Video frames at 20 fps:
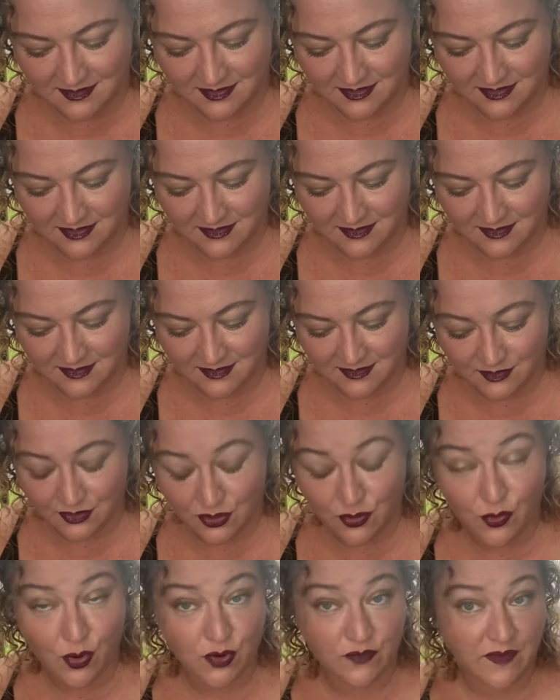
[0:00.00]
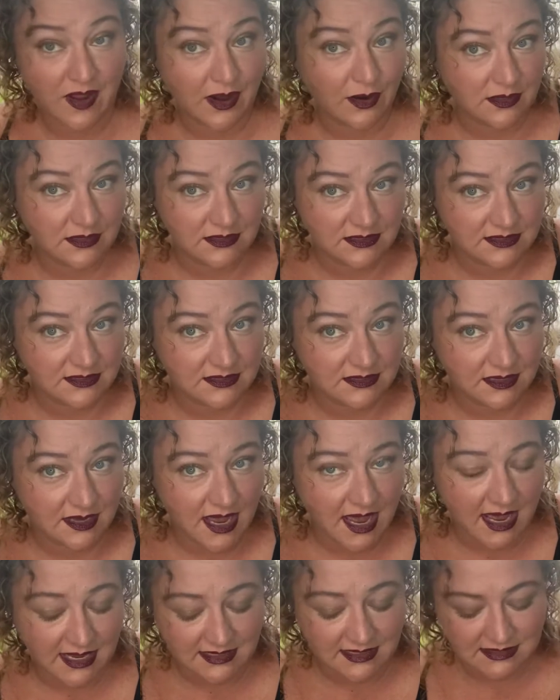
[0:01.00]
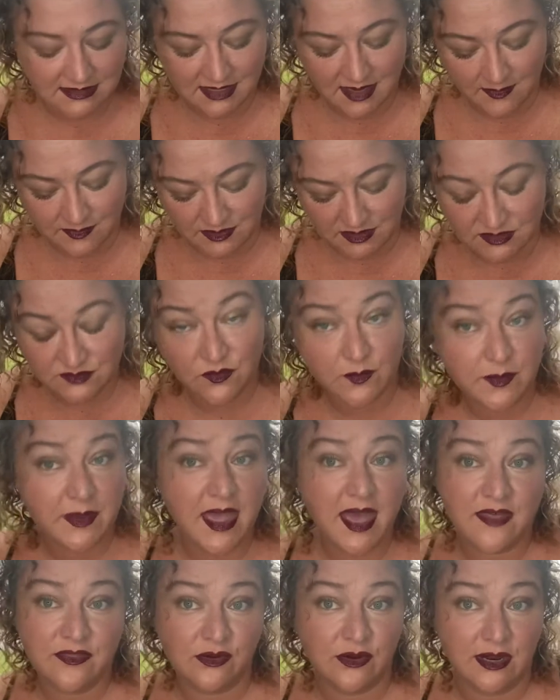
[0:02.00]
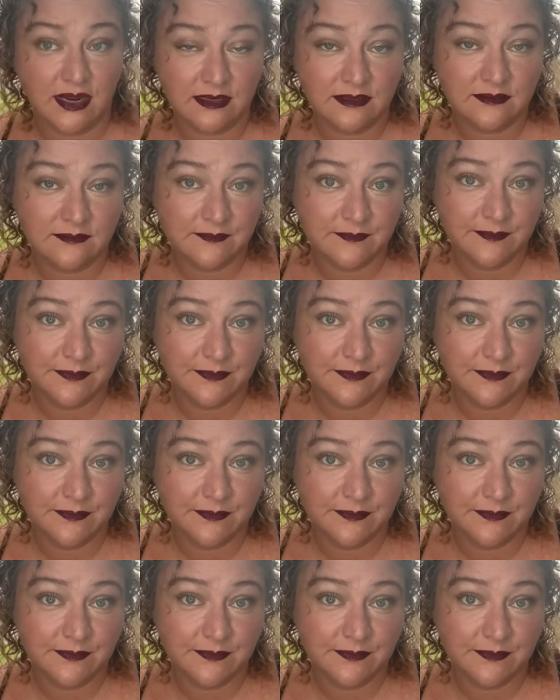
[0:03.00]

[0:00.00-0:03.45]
the coronavirus has kept us from gathering,